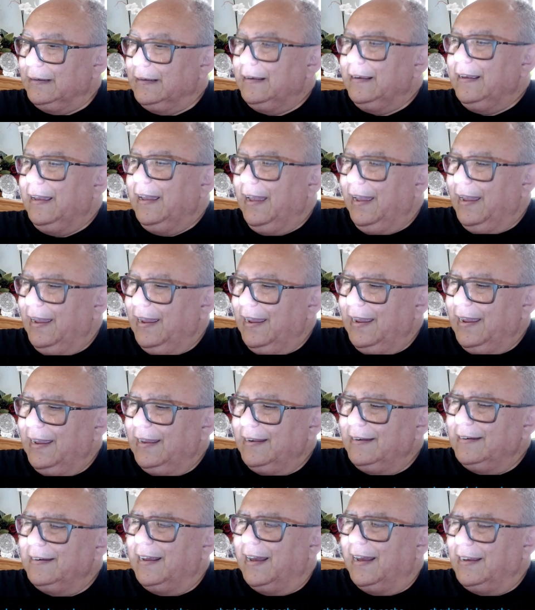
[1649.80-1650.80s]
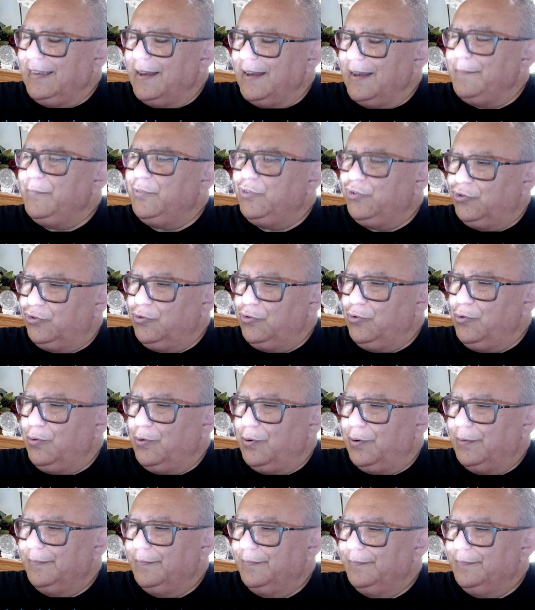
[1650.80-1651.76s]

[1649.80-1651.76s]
And I am sure